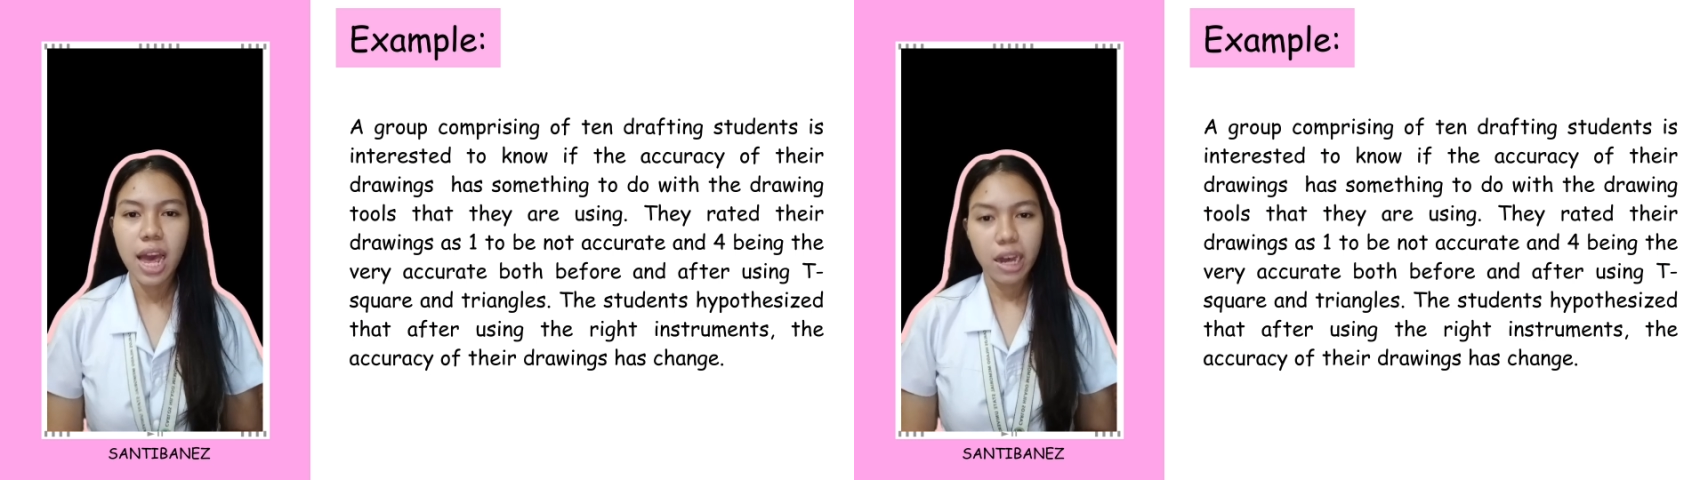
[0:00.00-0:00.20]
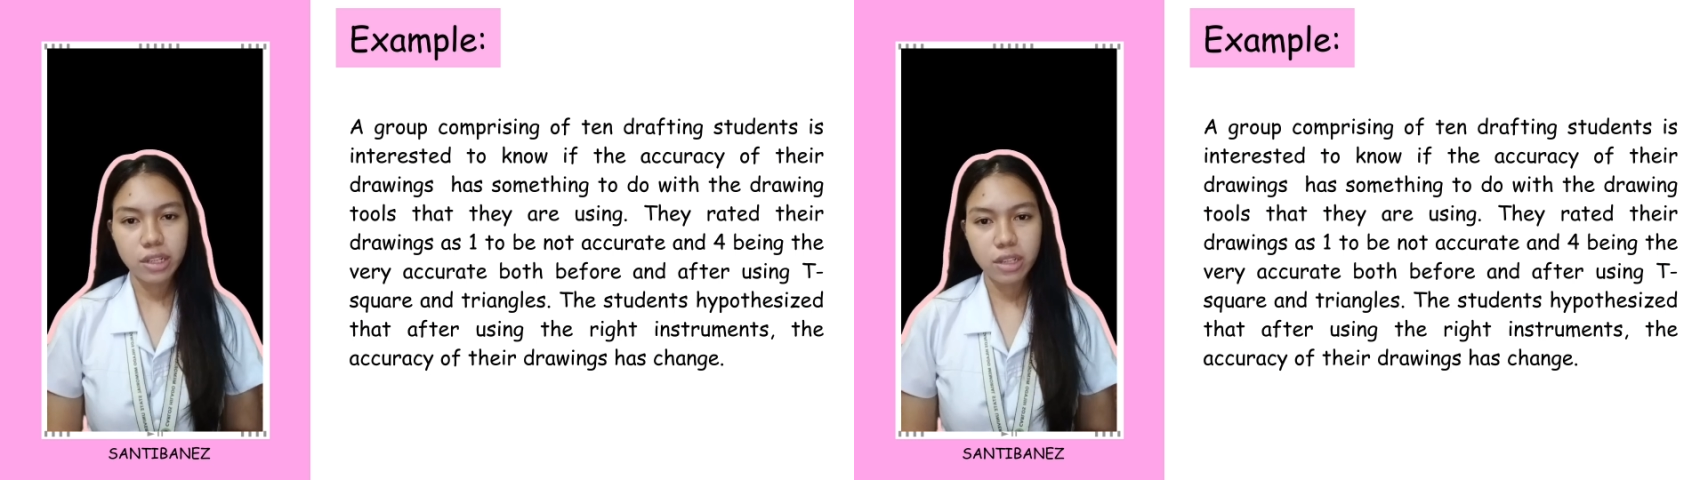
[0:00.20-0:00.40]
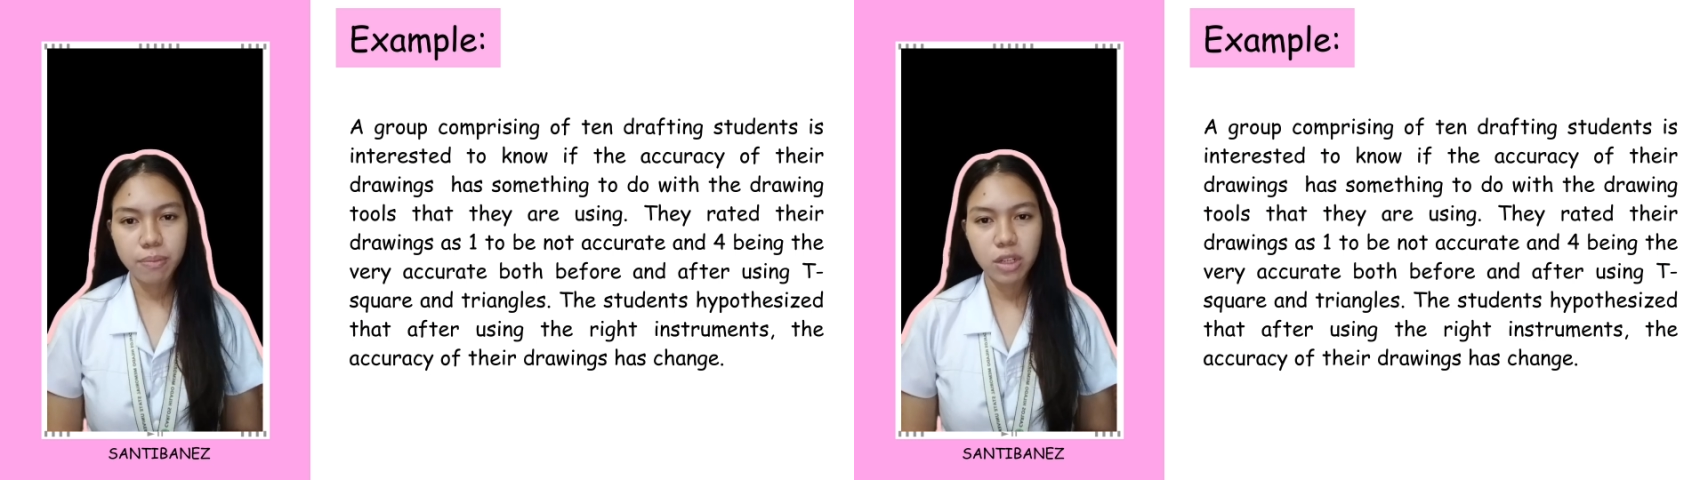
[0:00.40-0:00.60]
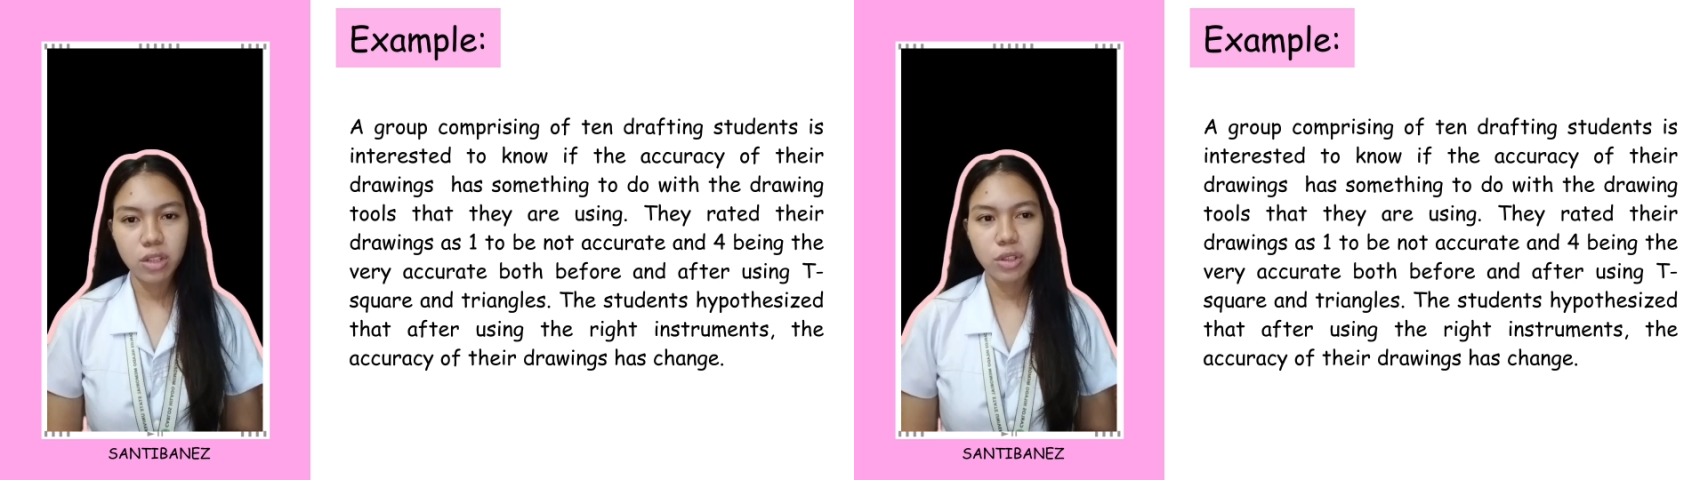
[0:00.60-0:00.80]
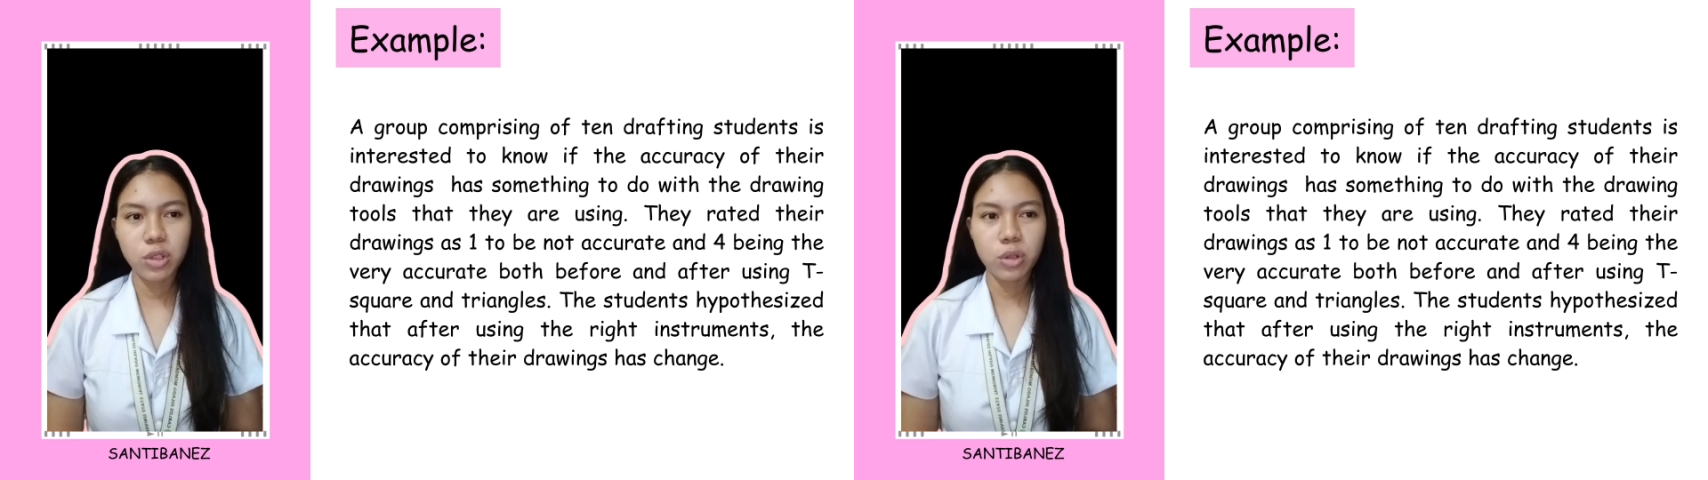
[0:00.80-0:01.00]
has
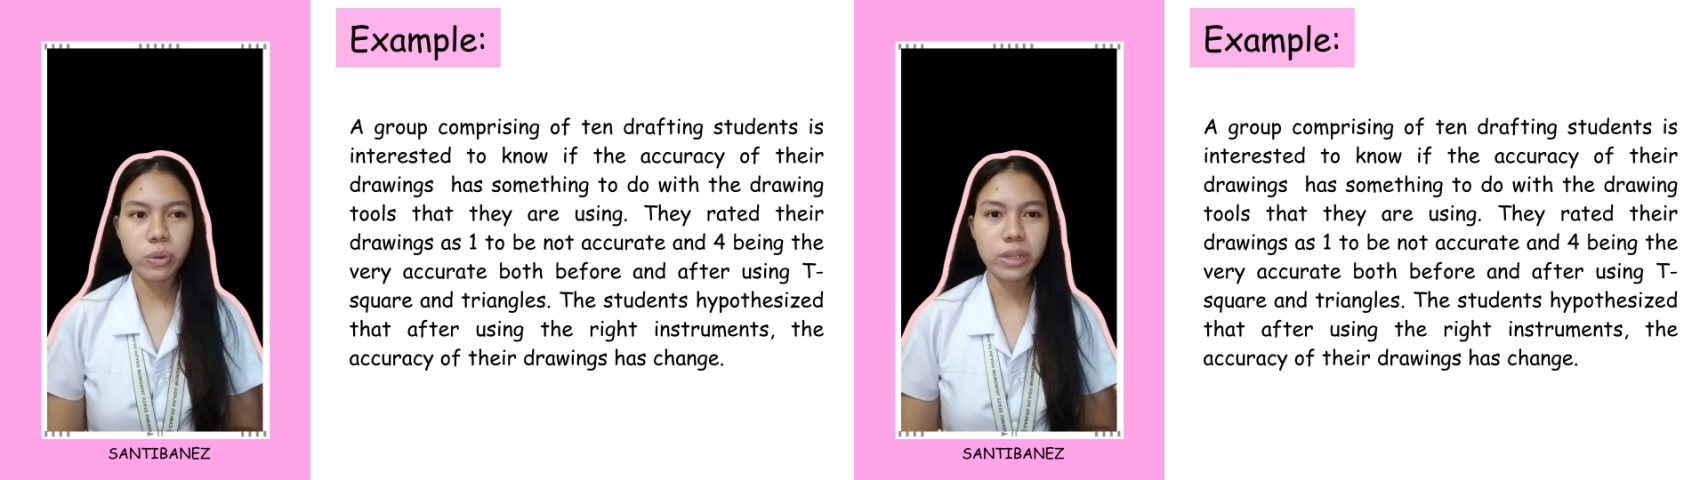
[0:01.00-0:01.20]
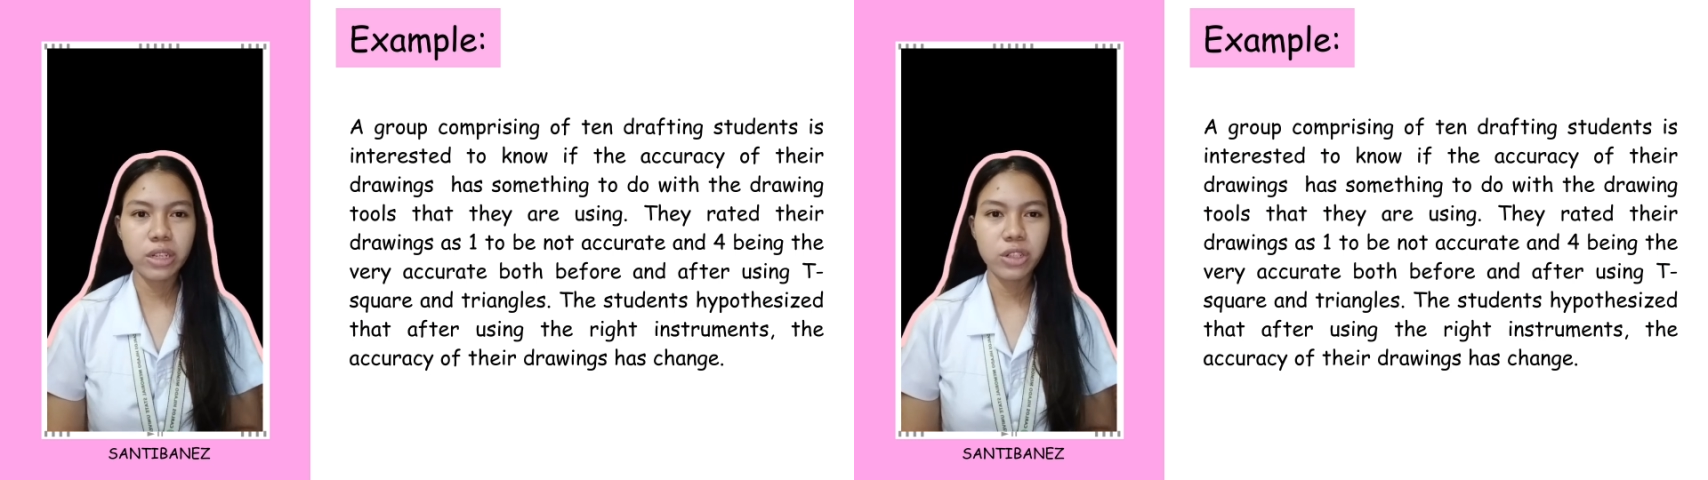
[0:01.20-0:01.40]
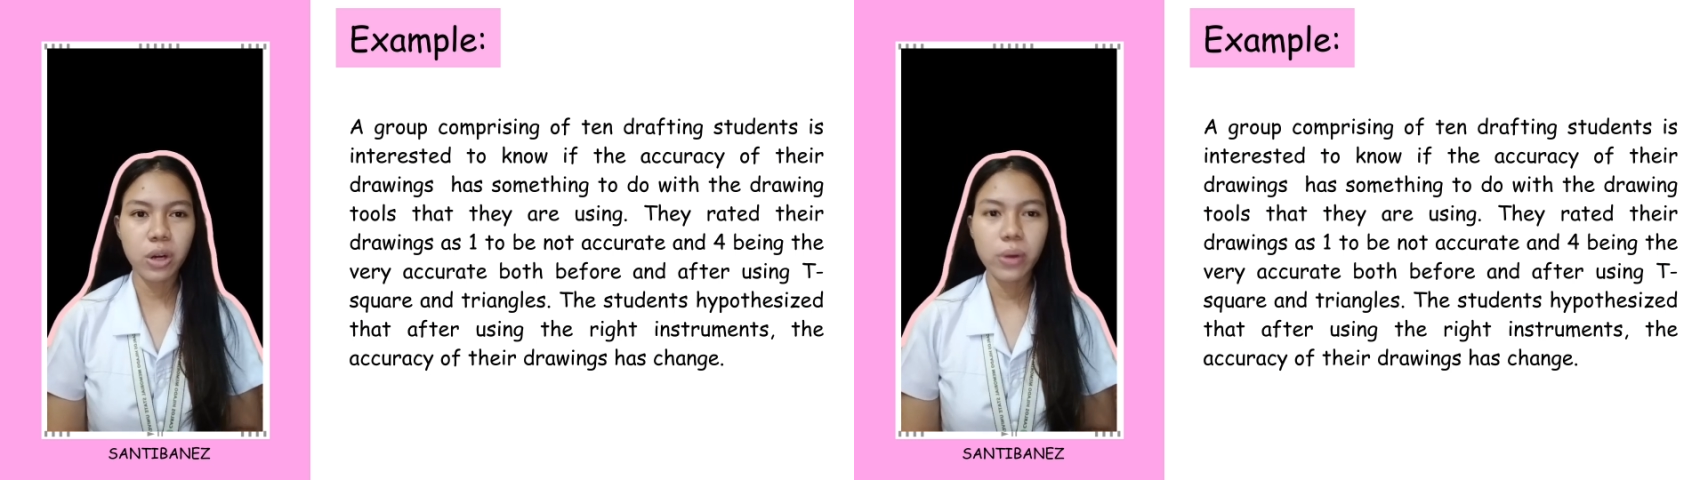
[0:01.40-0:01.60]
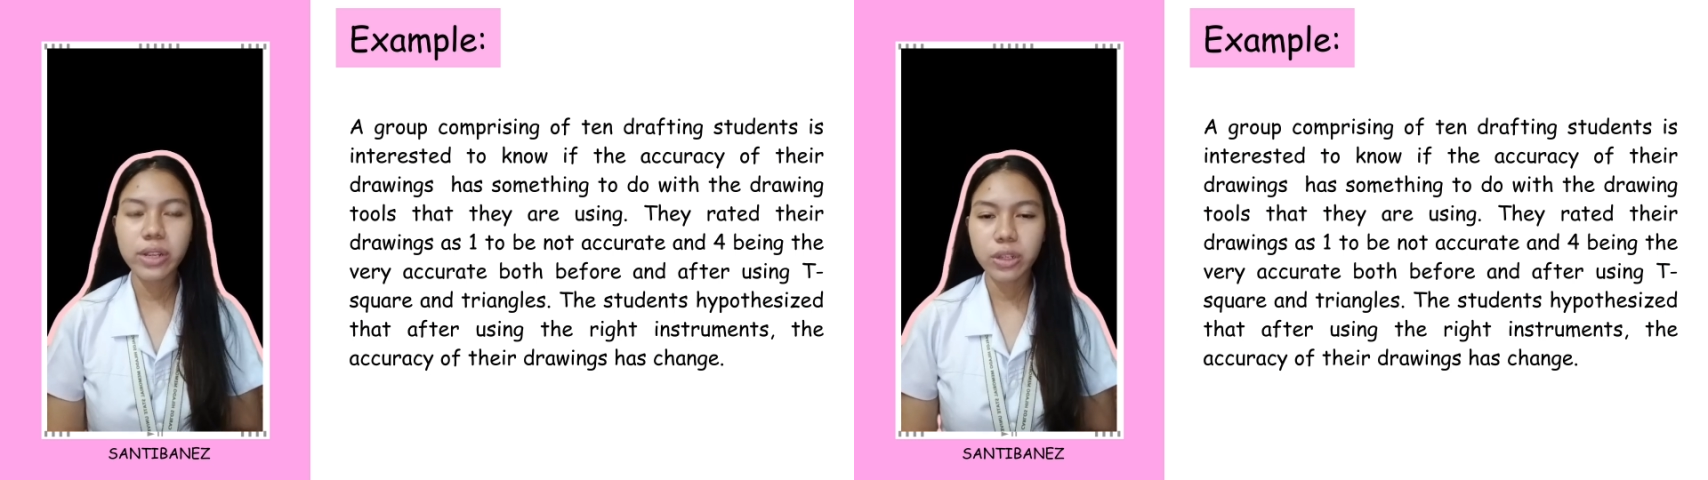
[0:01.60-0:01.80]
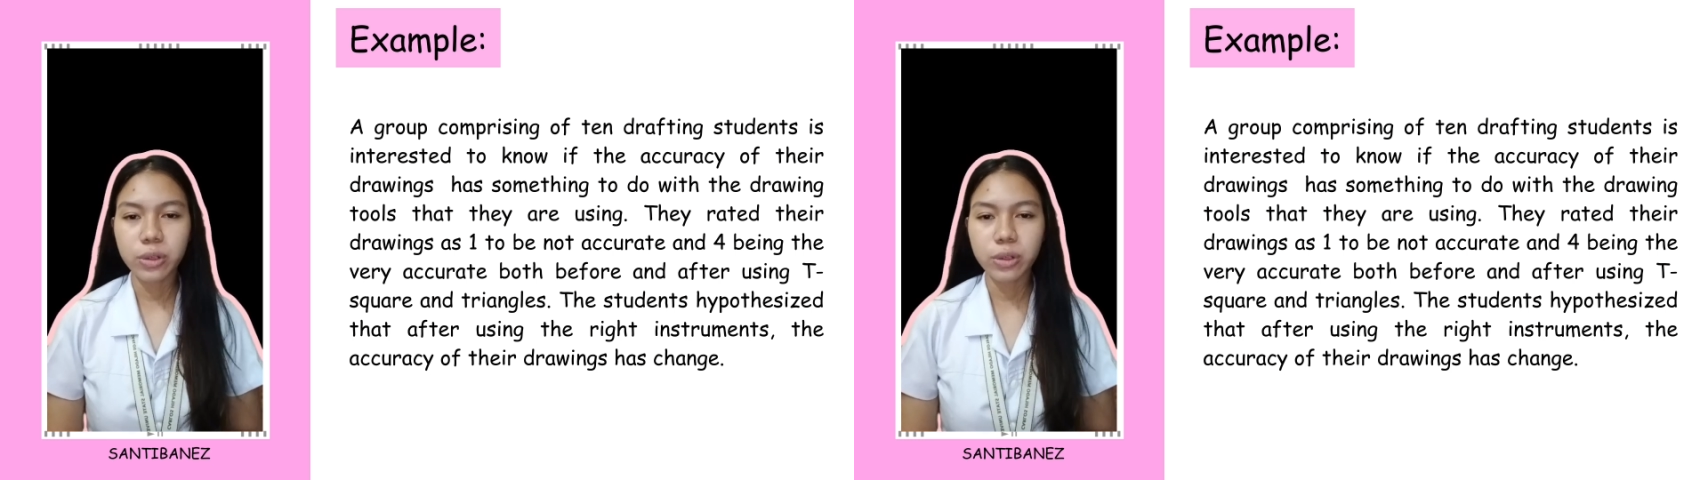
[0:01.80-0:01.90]
something to do with the drawing